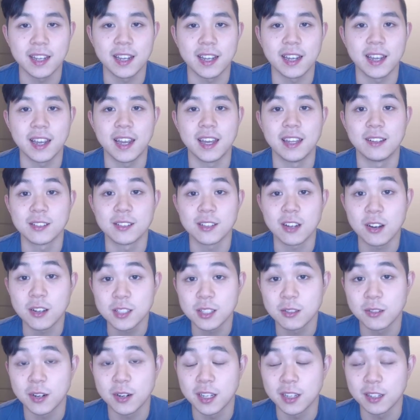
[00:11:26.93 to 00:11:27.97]
And there's
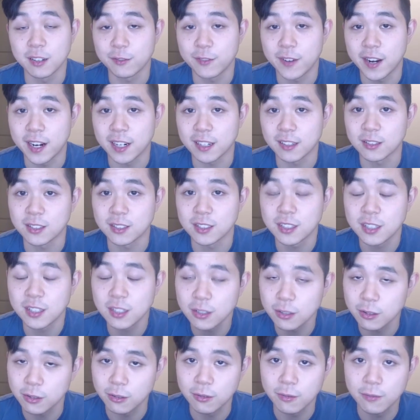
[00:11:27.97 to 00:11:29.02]
also other factors
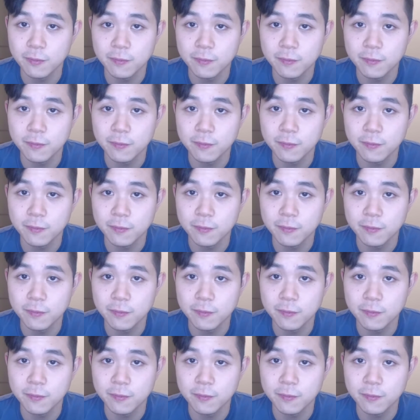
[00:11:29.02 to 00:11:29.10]
too.